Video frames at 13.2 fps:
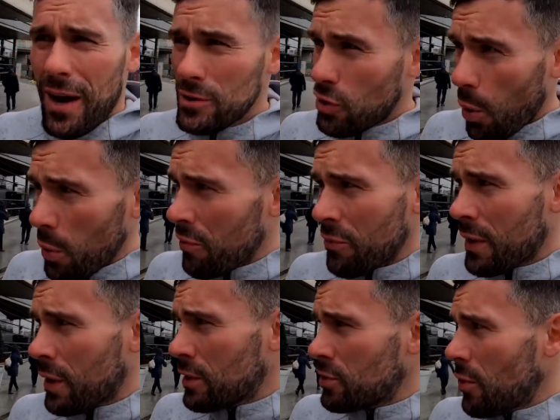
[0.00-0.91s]
I don't know if we're
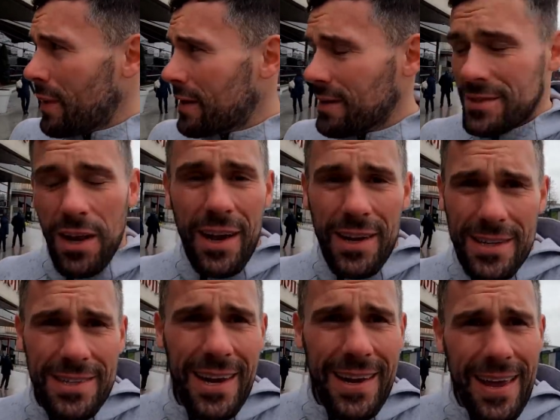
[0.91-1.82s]
going to do it because like
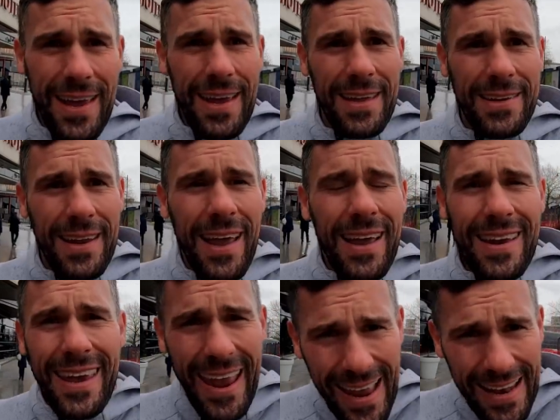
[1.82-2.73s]
I say, it is
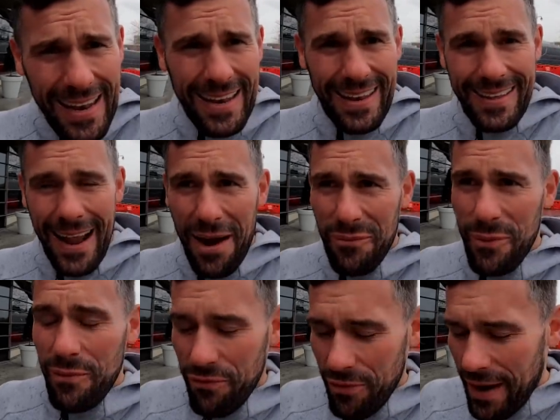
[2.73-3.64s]
killing it down
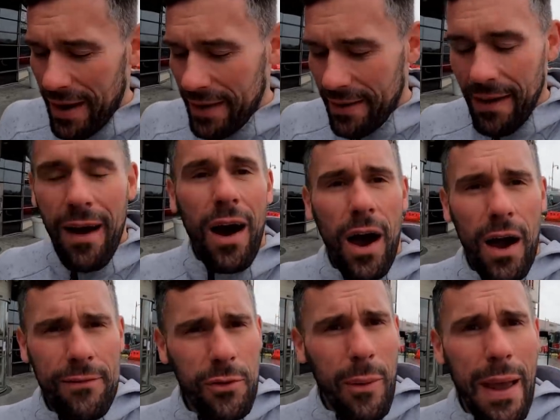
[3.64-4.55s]
with rain.
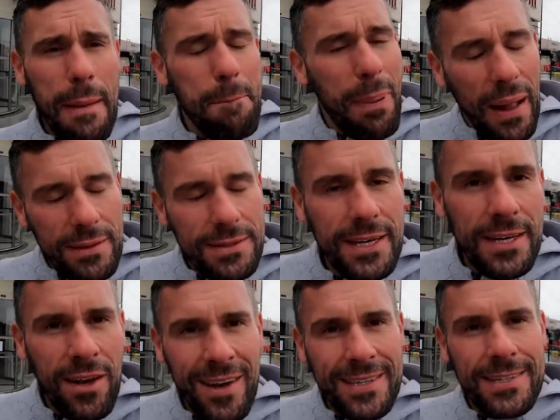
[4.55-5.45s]
Either way, awake,
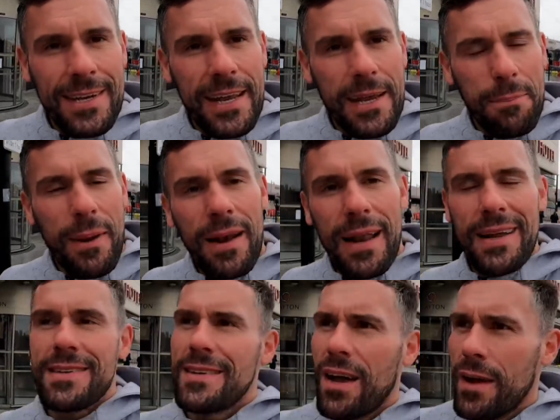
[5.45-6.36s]
belting night sleep
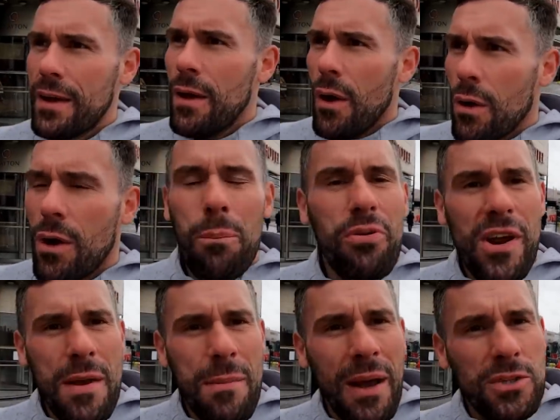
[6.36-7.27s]
last night, got
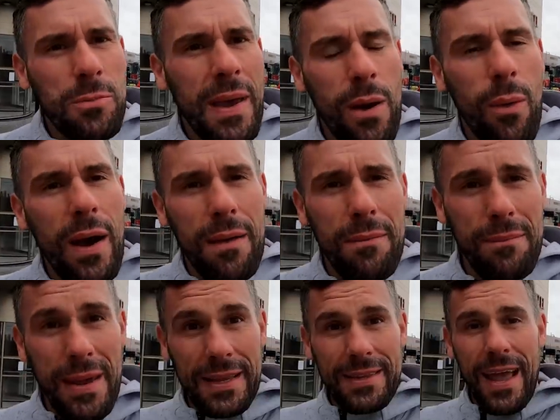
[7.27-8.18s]
pre-match meal at
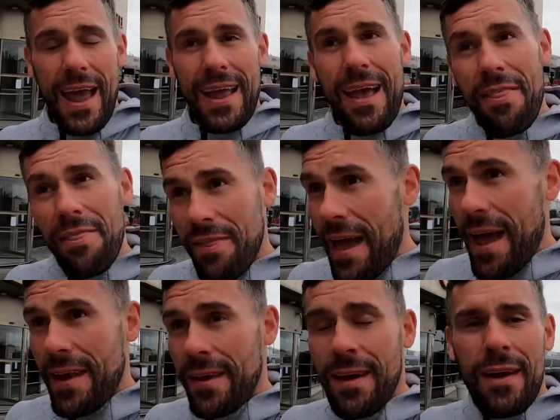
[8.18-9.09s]
midday, and
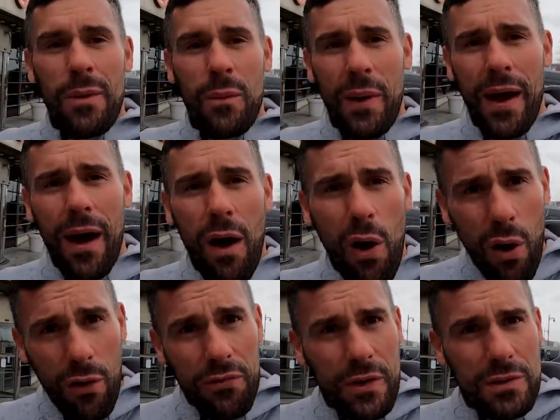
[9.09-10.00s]
then we are
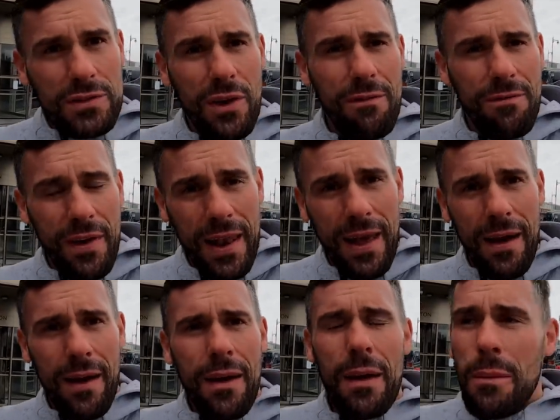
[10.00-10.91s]
off to
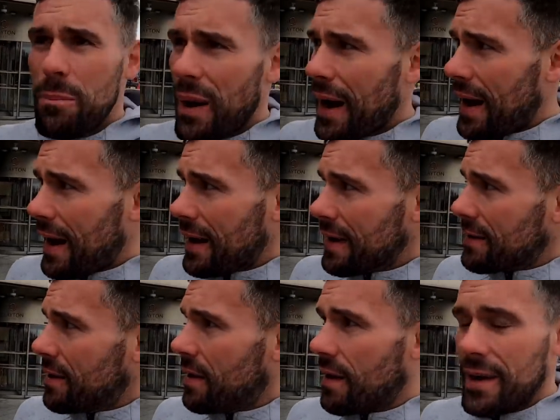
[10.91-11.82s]
Villa Park.
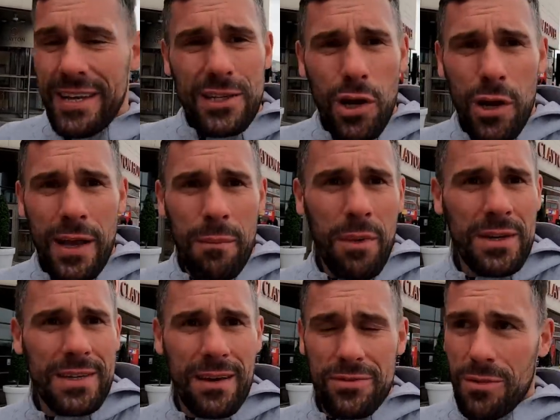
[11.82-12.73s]
I need to go get
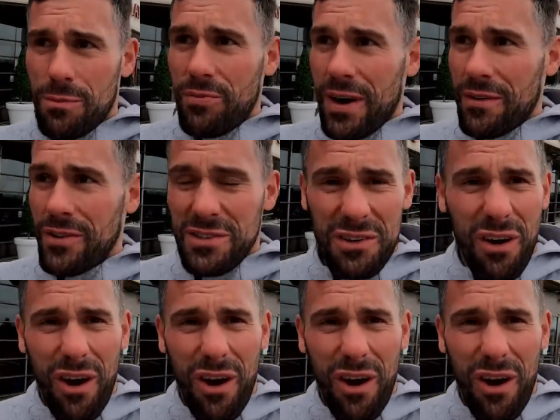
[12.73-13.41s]
myself some breakfast.